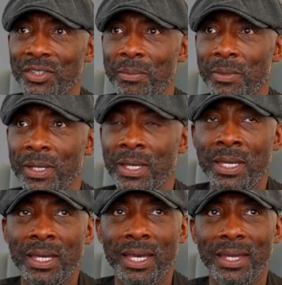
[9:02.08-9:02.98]
gym.
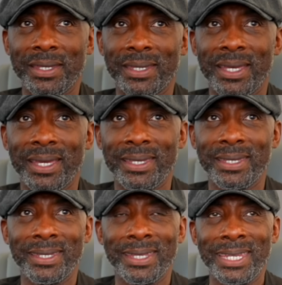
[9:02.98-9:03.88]
And, and,